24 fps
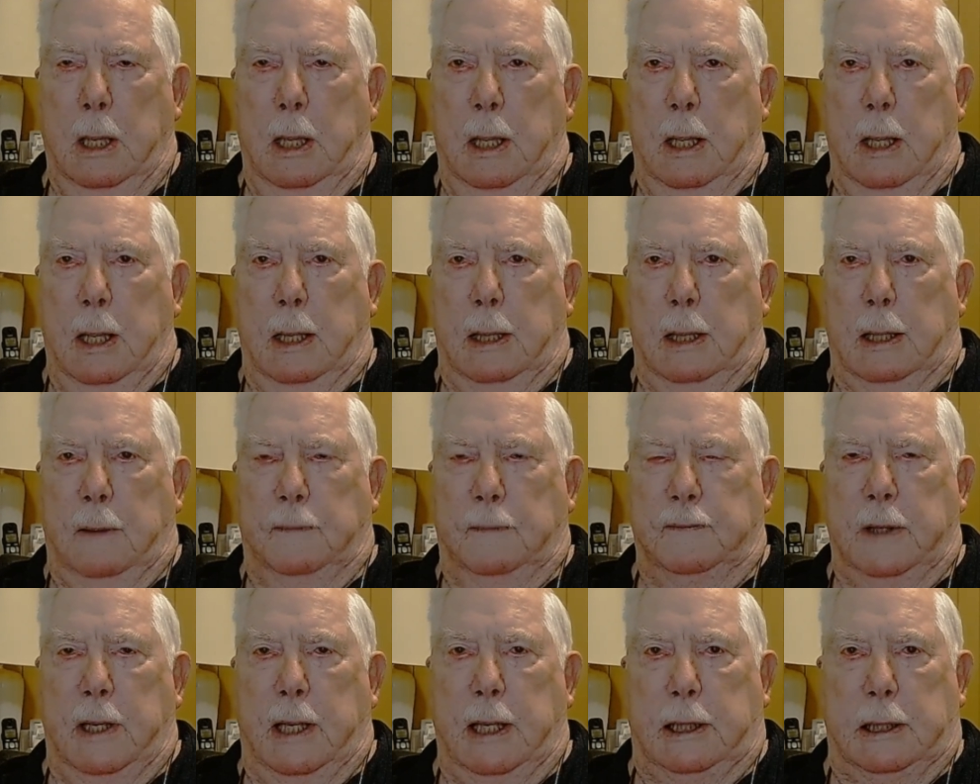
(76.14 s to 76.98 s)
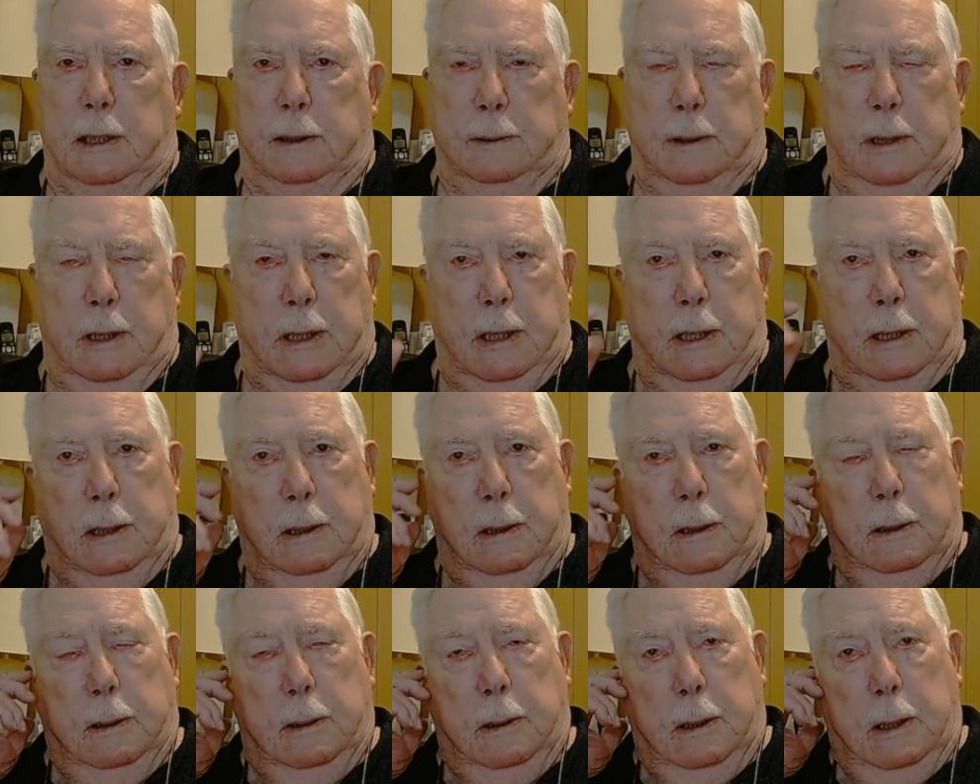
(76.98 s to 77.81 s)
And I've taken
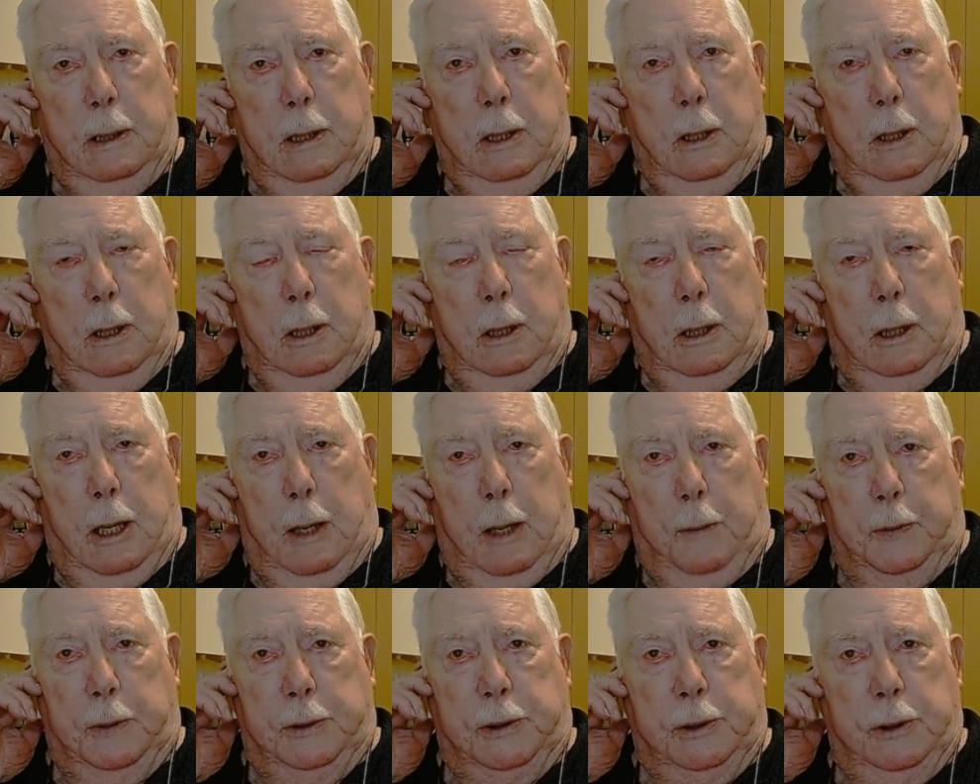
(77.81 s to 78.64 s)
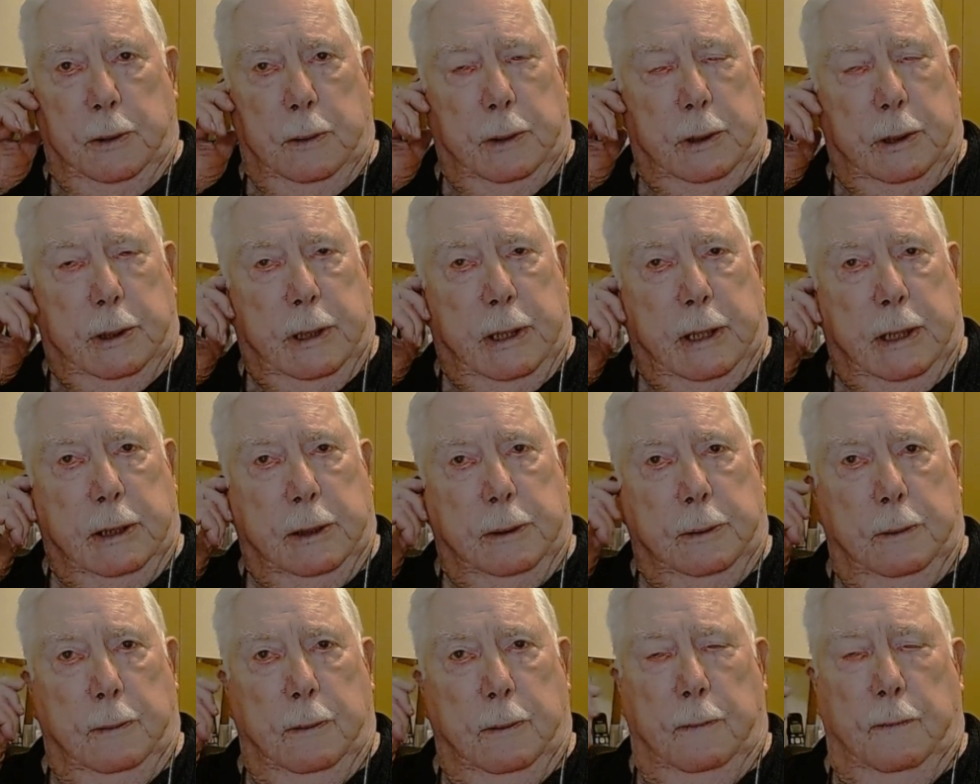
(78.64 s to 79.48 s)
the
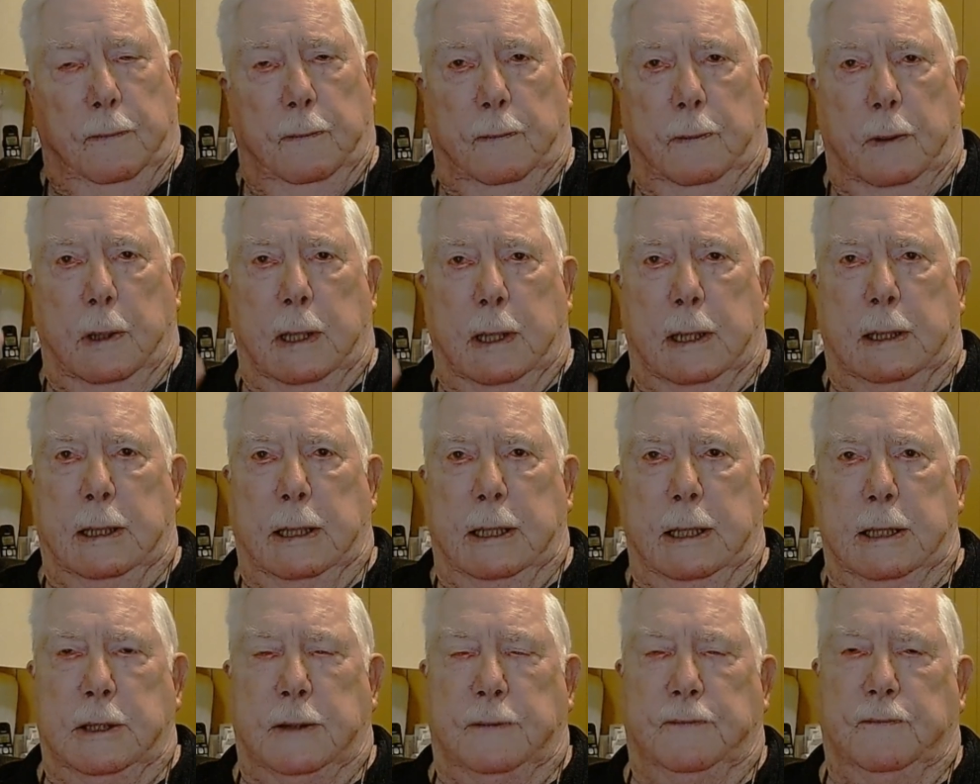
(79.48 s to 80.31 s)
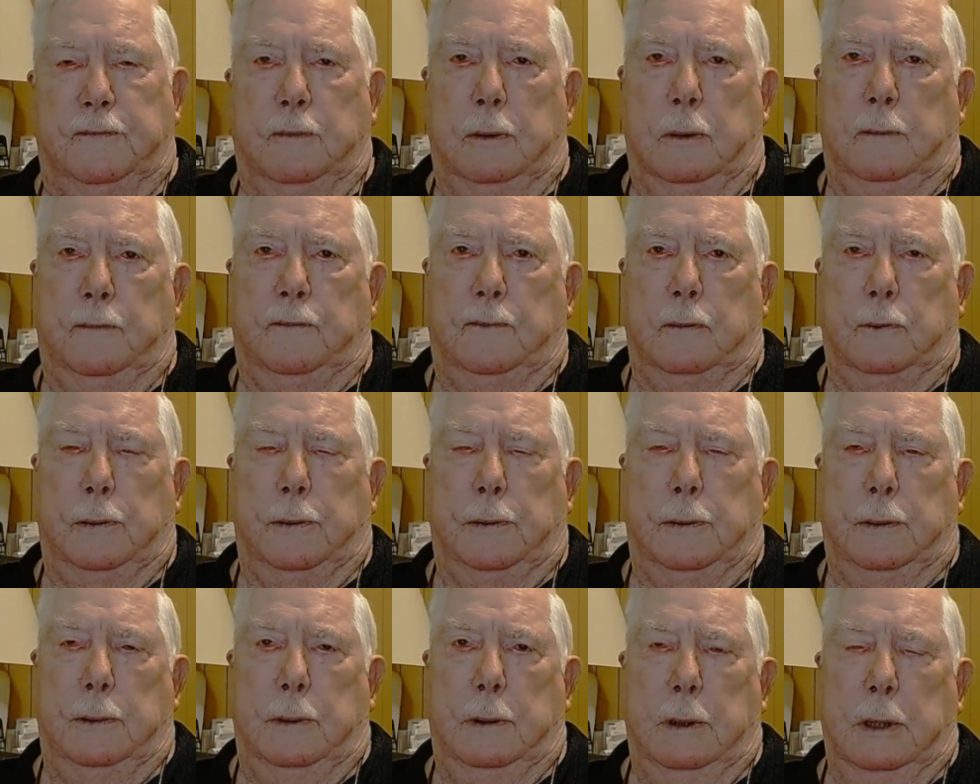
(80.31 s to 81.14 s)
opportunity, at least
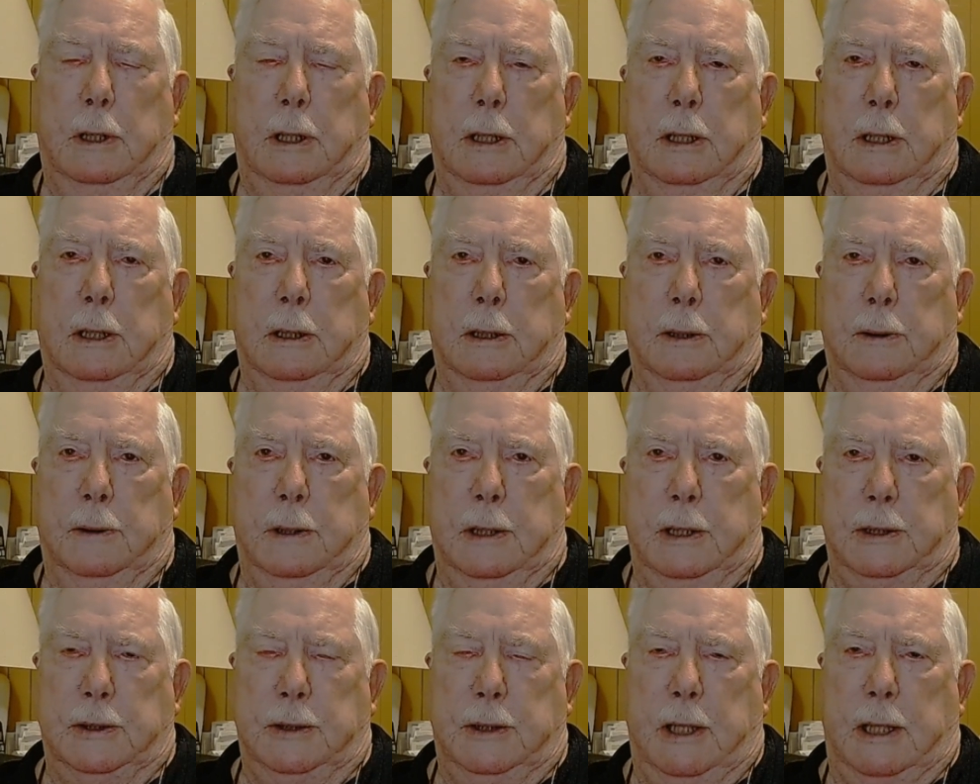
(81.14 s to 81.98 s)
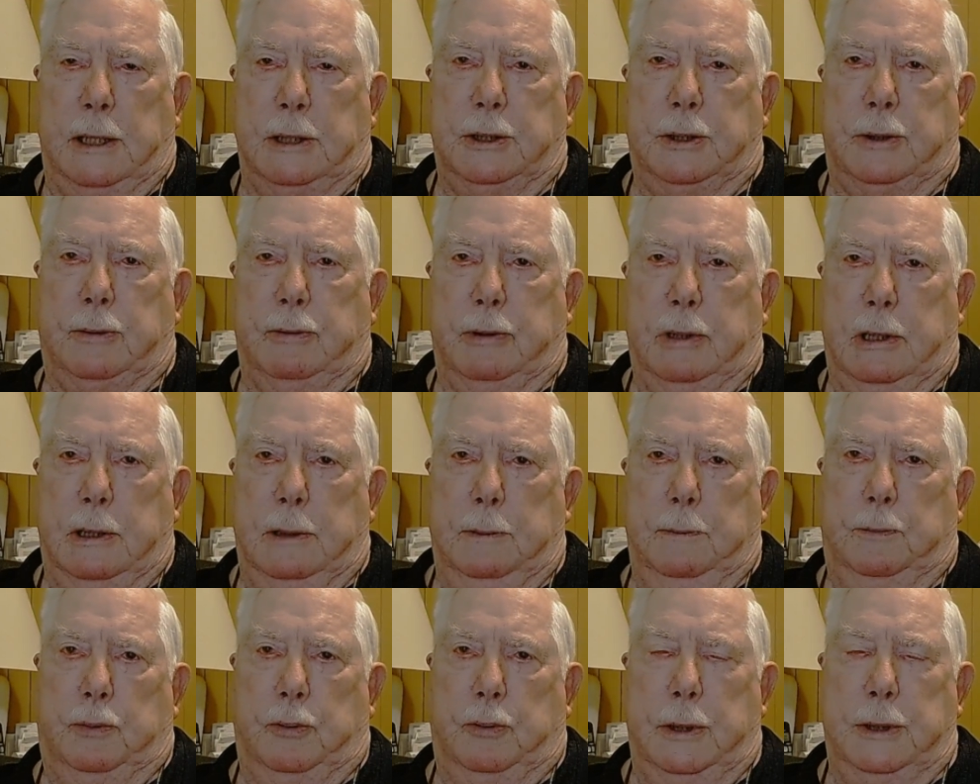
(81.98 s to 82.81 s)
for these next
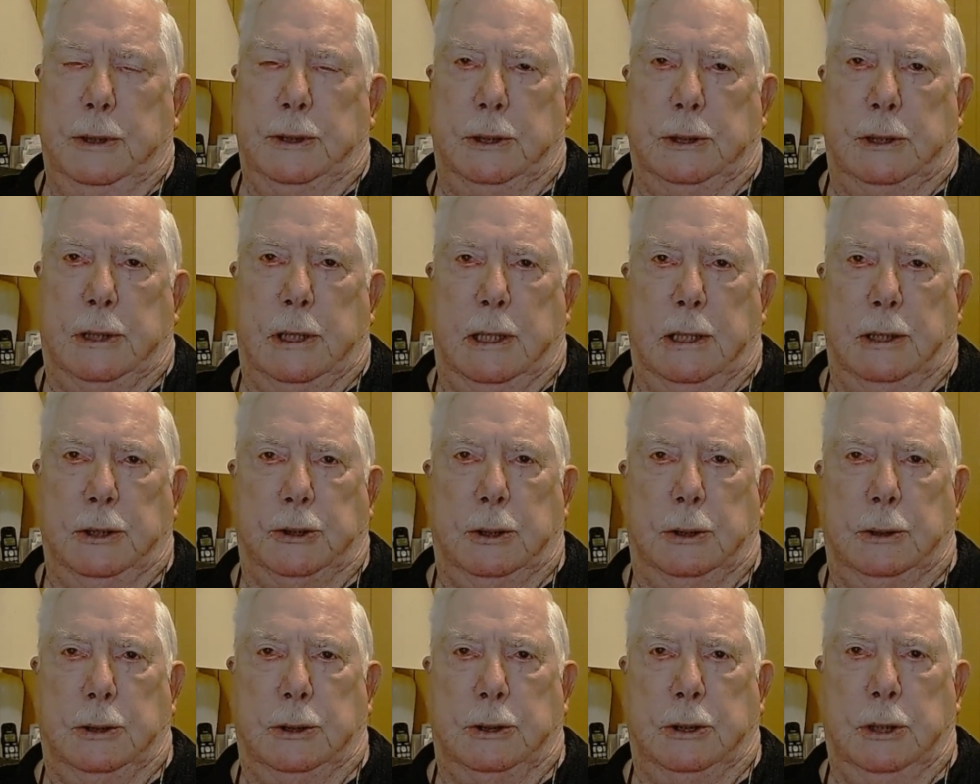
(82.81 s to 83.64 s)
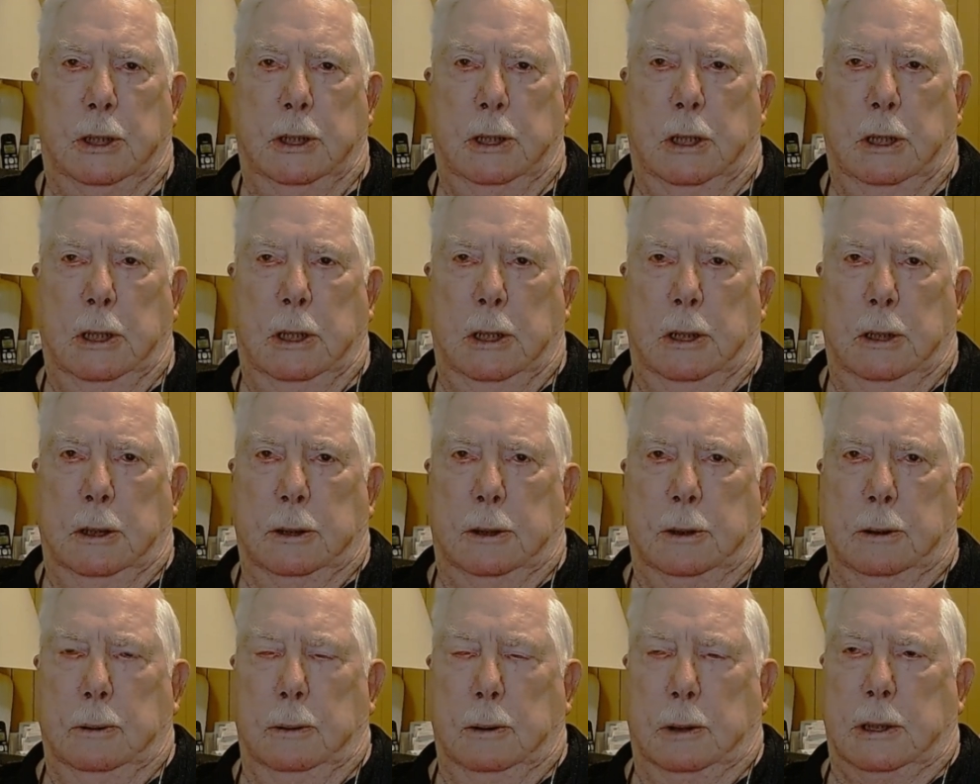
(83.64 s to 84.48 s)
3 presentations,
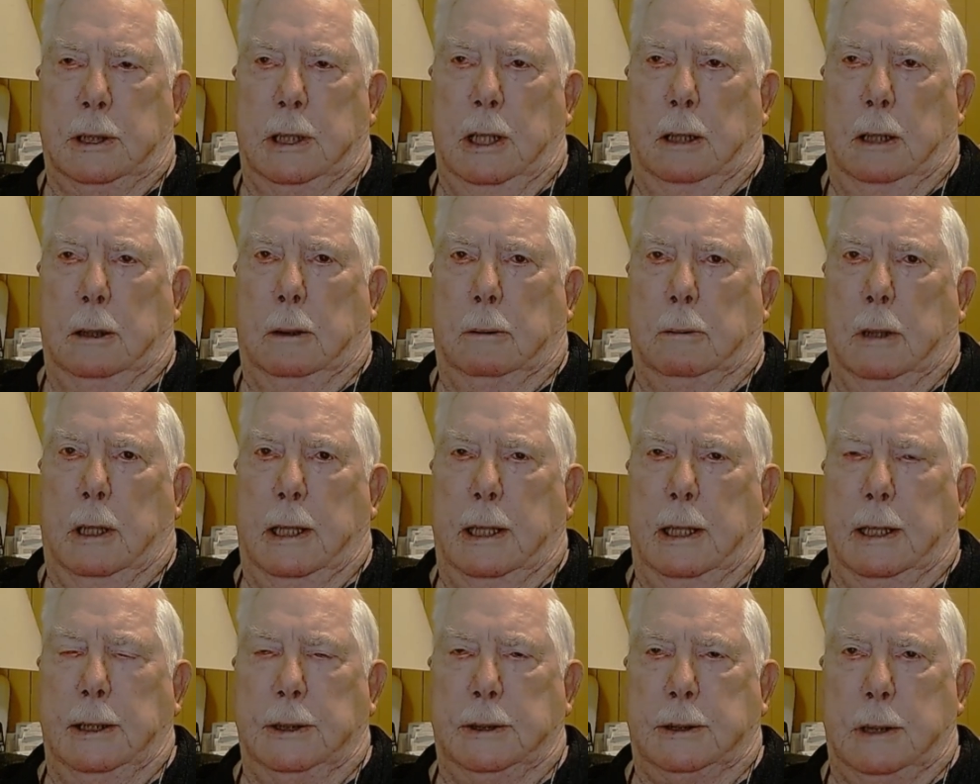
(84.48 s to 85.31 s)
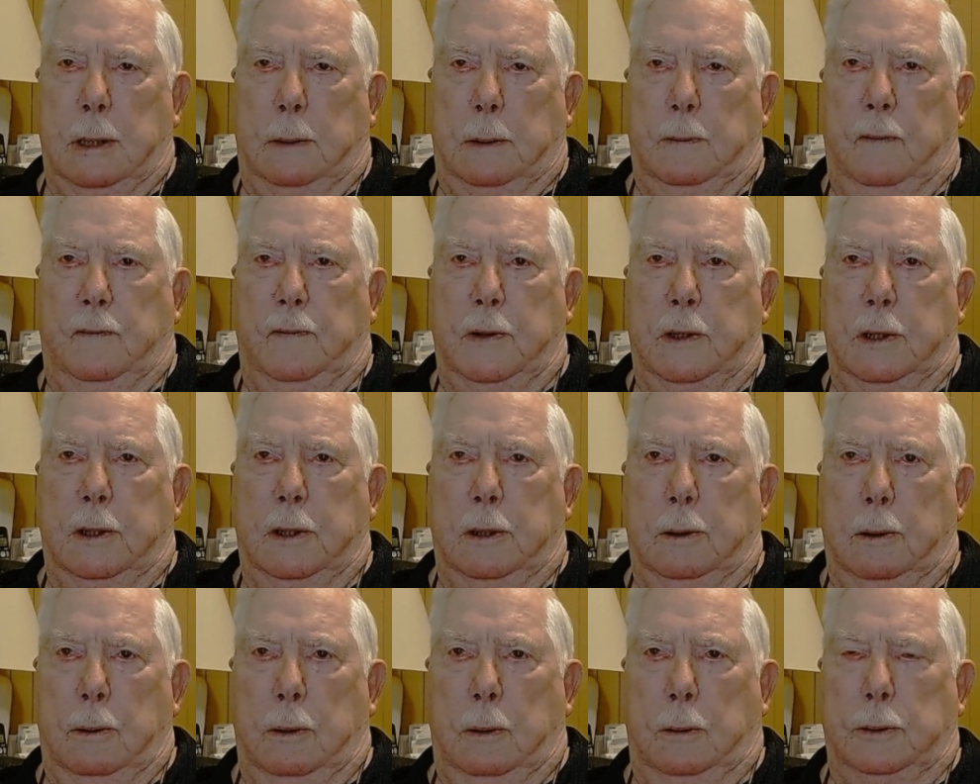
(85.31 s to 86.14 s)
to colorize some of
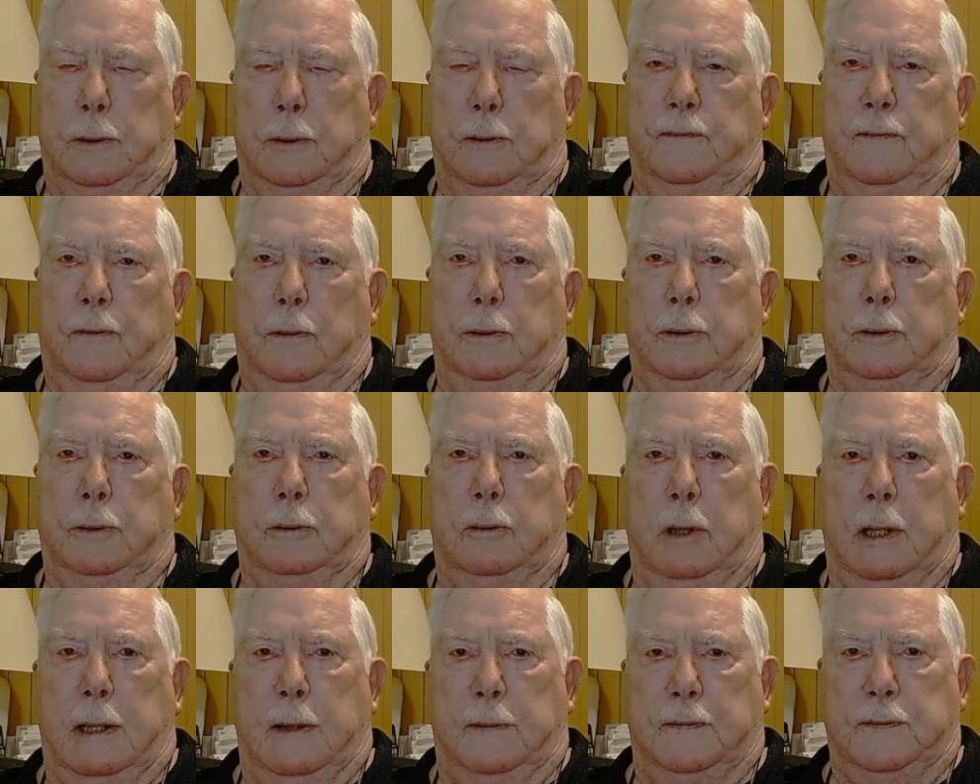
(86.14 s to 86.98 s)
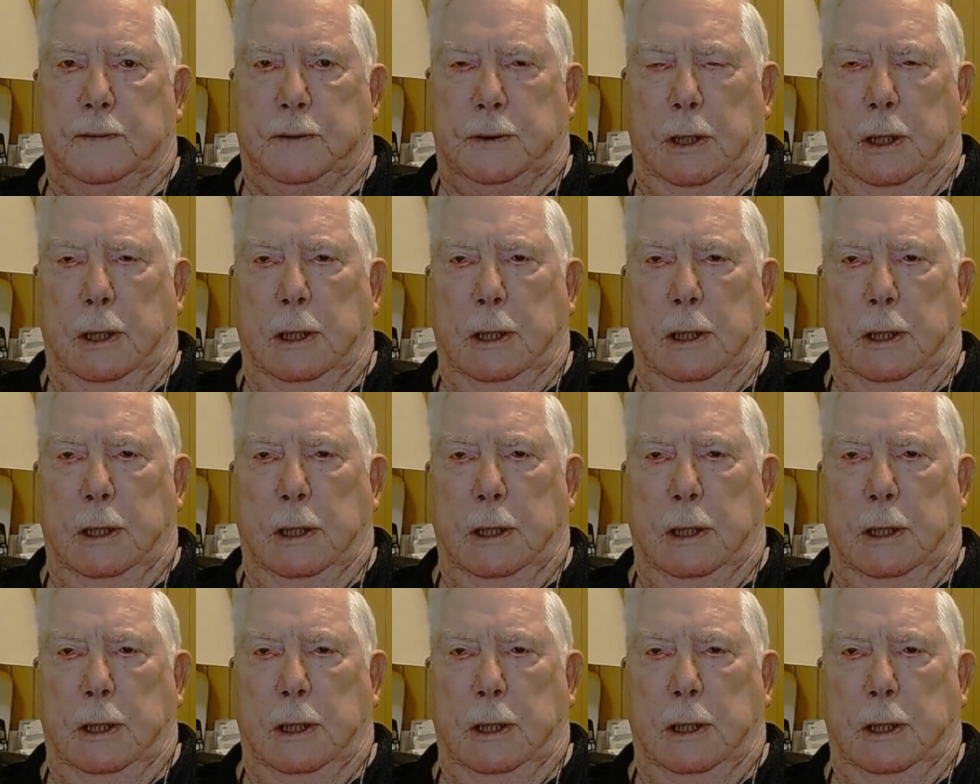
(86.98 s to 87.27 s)
the older photographs